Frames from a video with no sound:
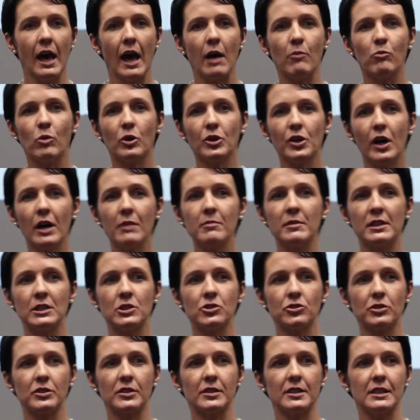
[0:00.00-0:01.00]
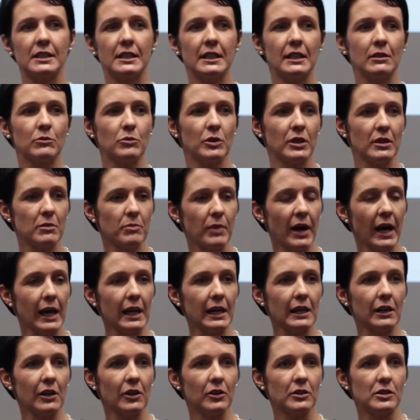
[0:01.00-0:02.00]
And what I'm interested in with the
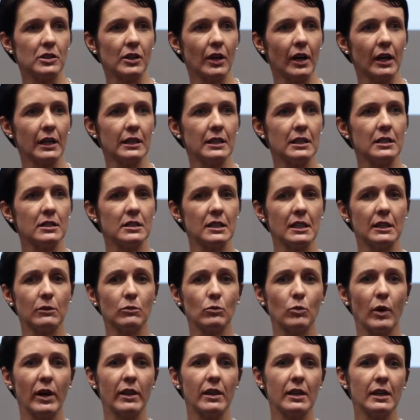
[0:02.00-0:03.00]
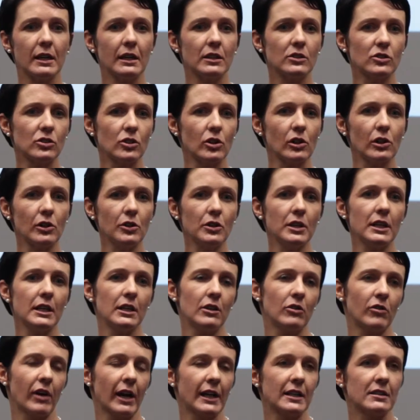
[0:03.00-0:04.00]
paleo diet is whether
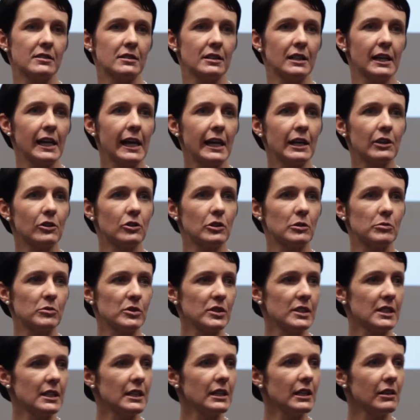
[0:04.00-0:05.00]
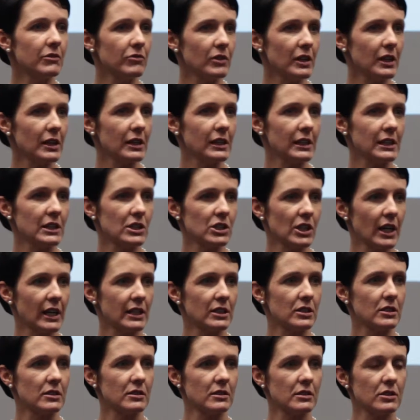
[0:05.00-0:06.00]
excluding grains and legumes significantly
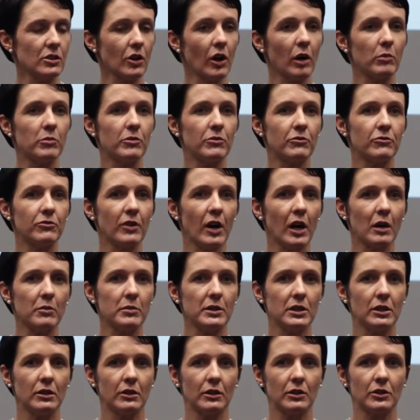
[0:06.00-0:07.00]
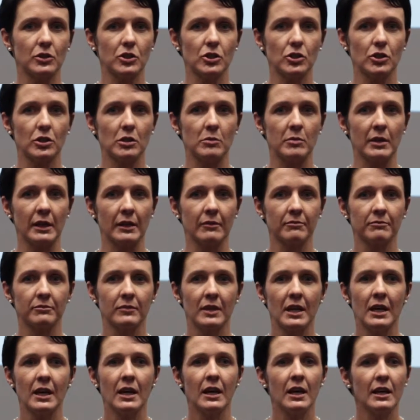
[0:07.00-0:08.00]
changes the type of fibre you're consuming.
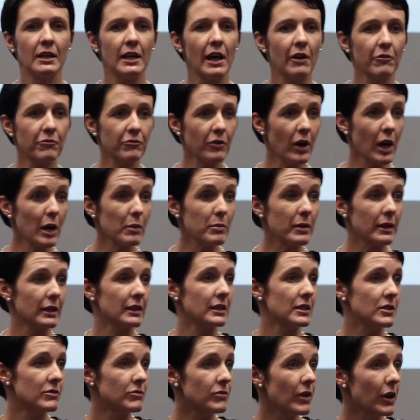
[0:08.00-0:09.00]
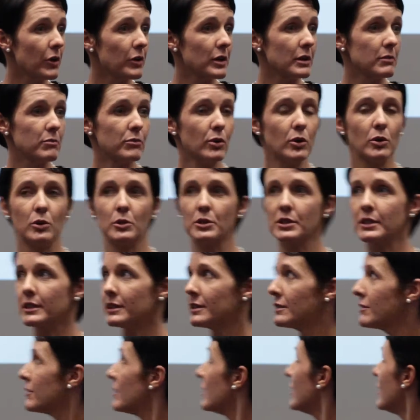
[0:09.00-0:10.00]
Now, fibre is very
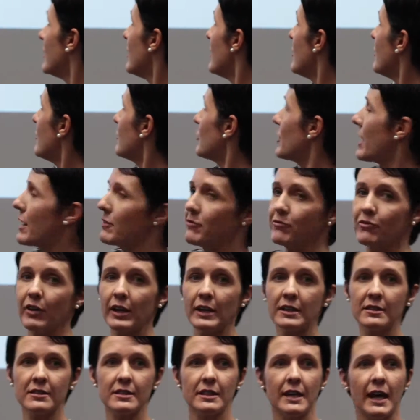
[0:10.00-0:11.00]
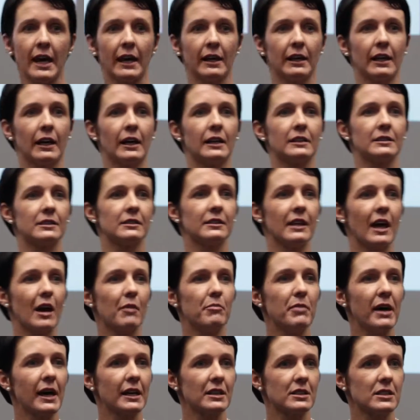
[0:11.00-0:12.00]
important for our friends in our gut,
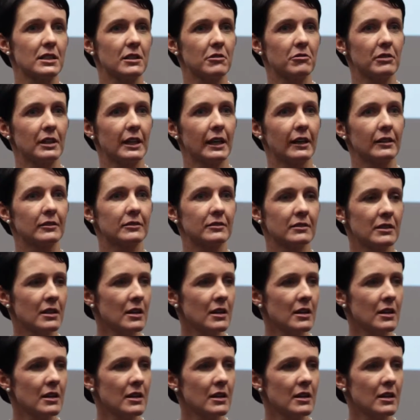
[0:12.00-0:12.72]
our bacteria,